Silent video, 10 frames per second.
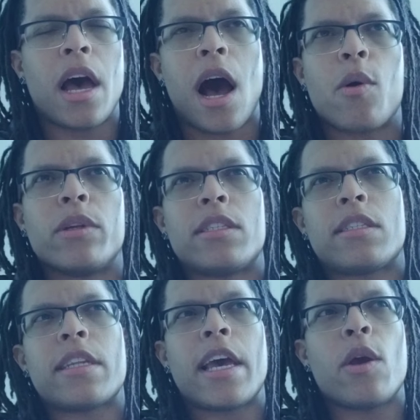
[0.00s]
I would
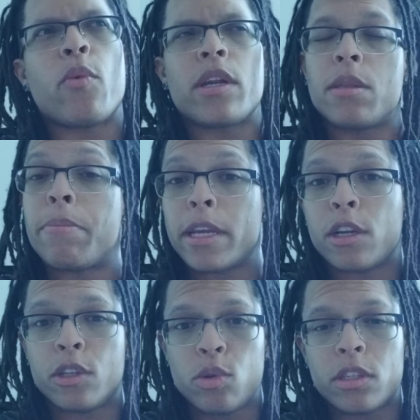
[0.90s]
say one of the
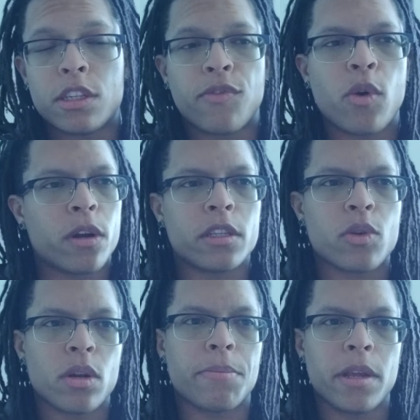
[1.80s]
bigger uses for it is
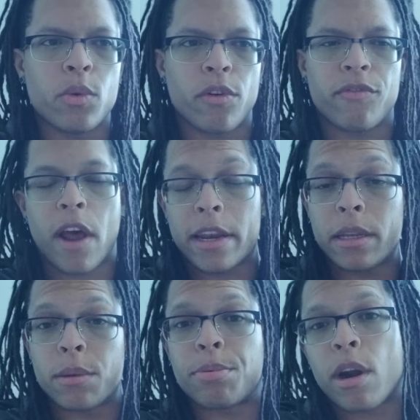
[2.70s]
going to be
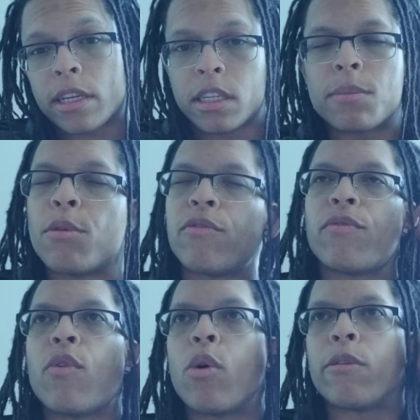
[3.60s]
refining the process moving
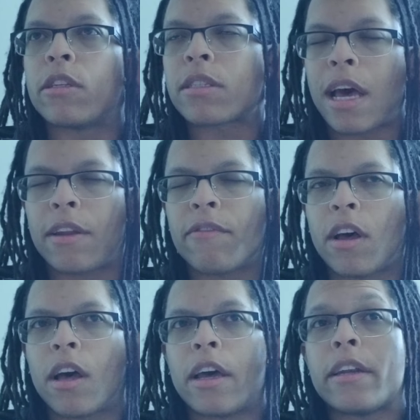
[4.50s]
forward. It's kind of
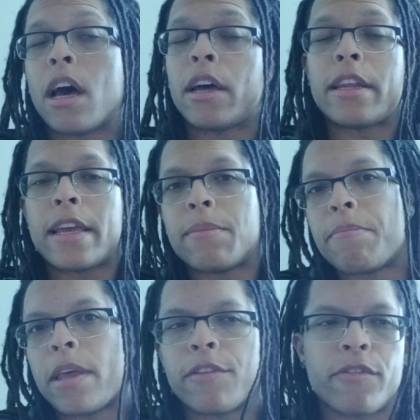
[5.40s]
an
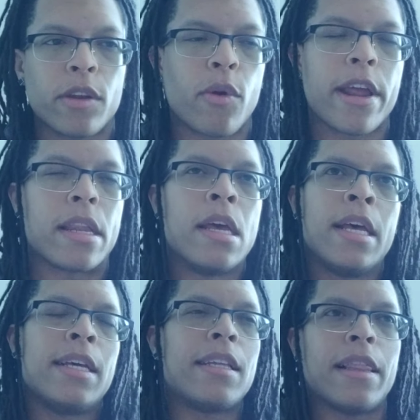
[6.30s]
unhidden benefit, right?
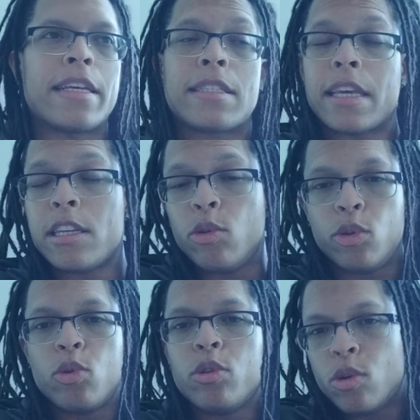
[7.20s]
Let's say you
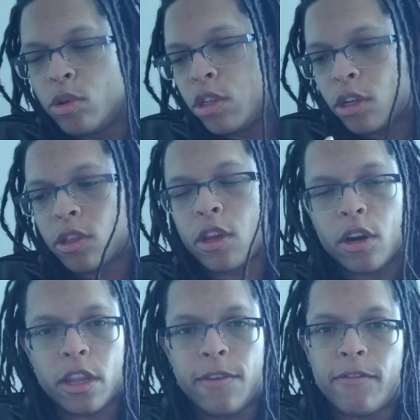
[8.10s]
do use your
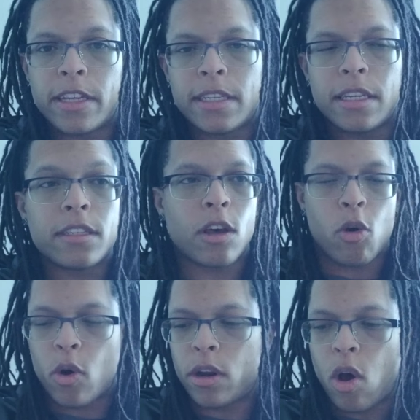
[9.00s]
30 visits
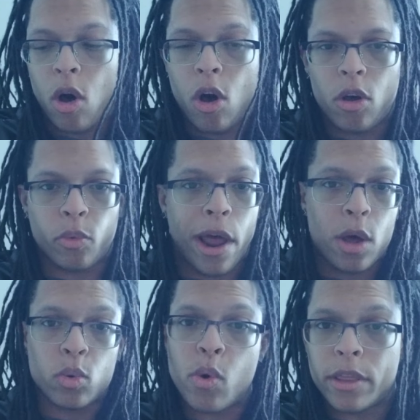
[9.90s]
on all
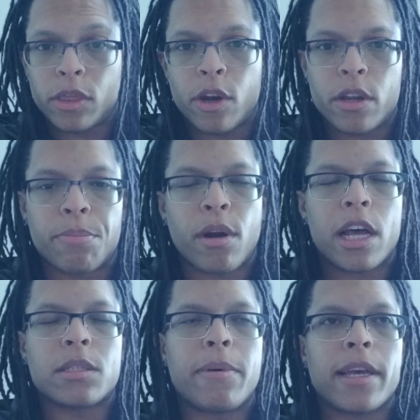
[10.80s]
round 130
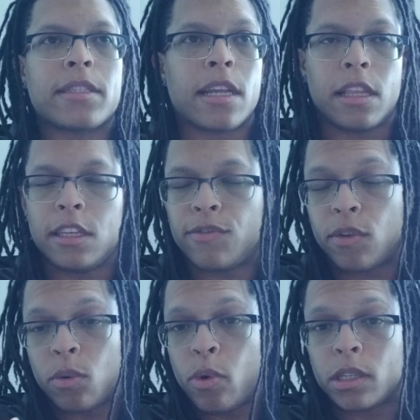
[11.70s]
prospects, at least
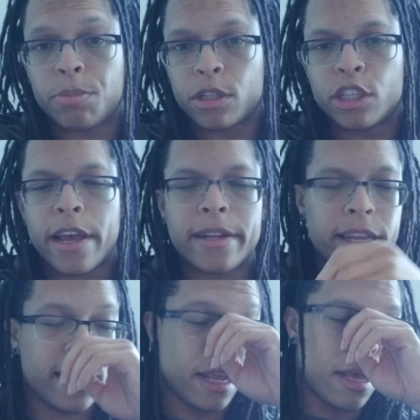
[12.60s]
for what's
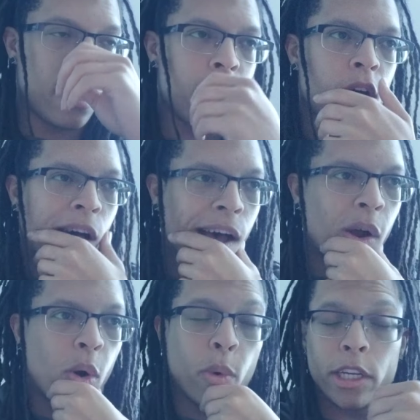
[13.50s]
projected
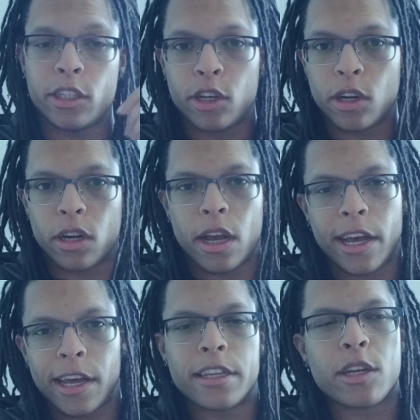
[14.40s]
or what
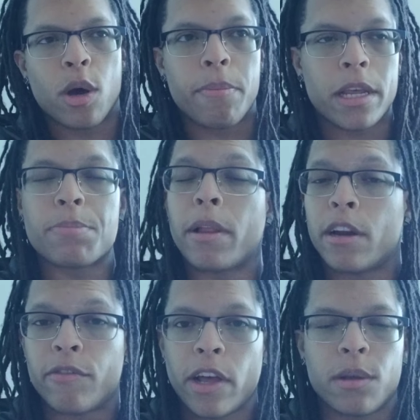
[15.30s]
your you know, best
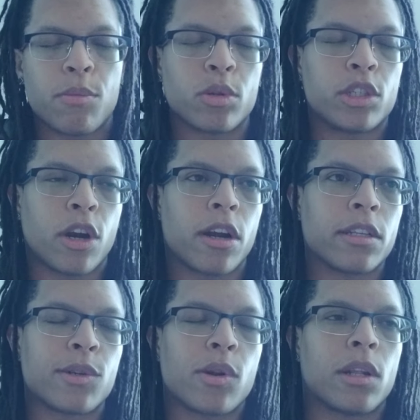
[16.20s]
player available chart
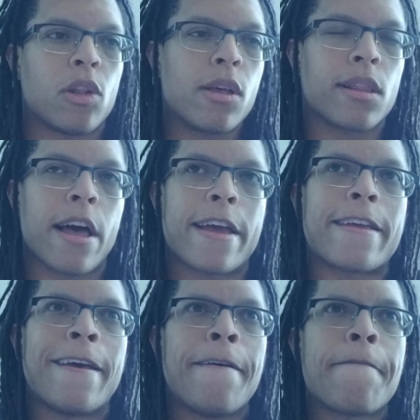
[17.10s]
is going to look
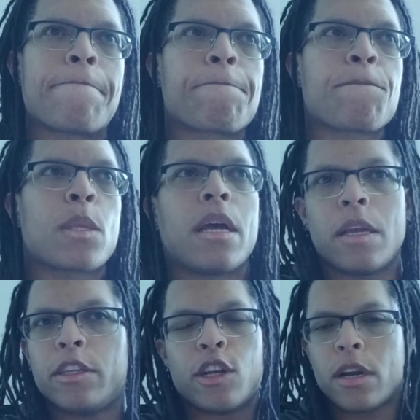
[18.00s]
like.
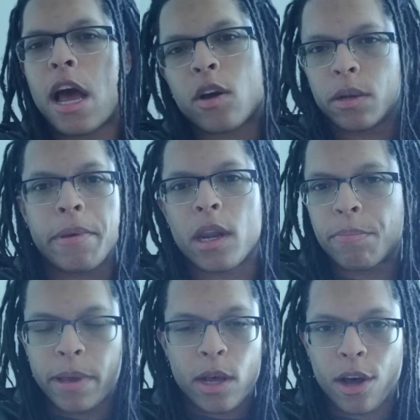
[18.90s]
You're not going to be able
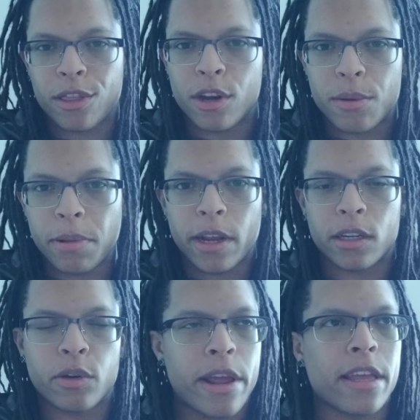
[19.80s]
to pick all 30
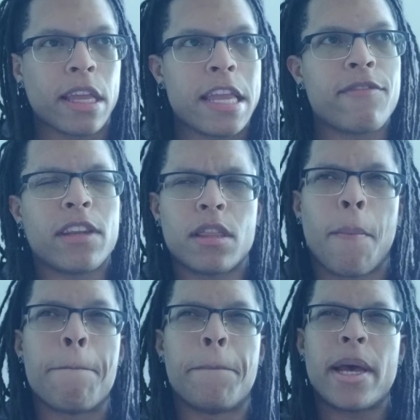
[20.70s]
players, right? Even in
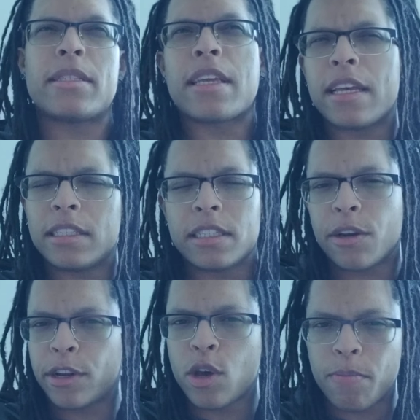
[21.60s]
the best case
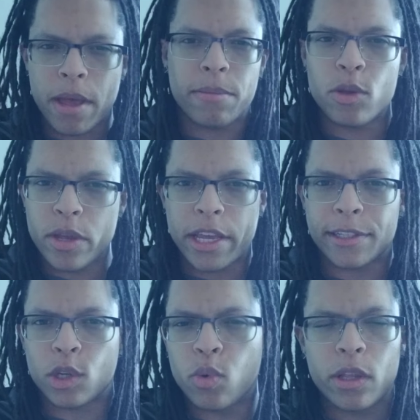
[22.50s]
scenario, maybe you
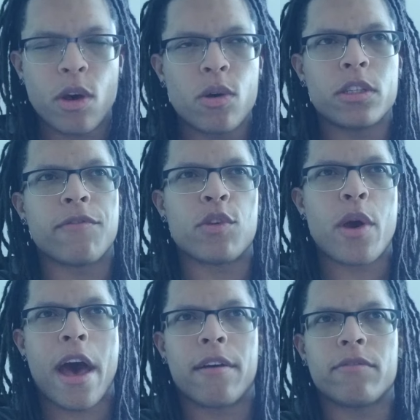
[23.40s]
get 2 of those if
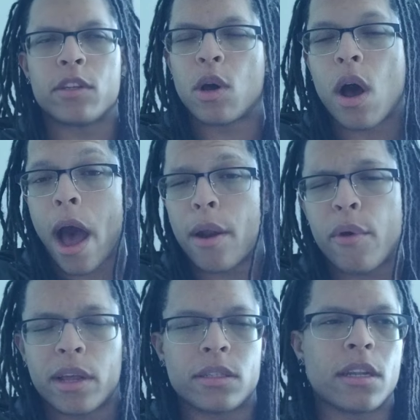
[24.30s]
you have, you know, a high
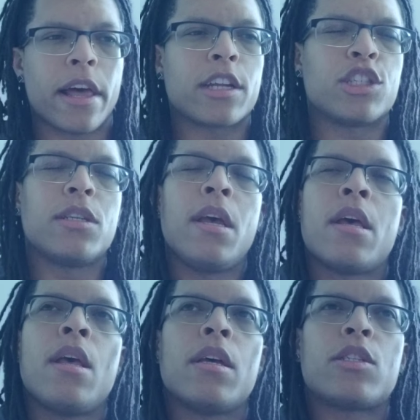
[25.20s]
round selection.
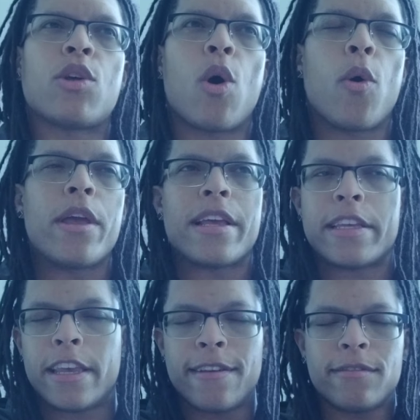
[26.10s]
So
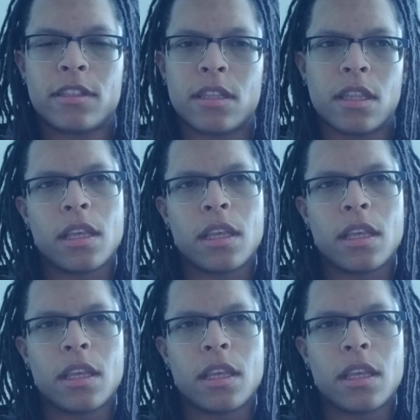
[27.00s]
it gives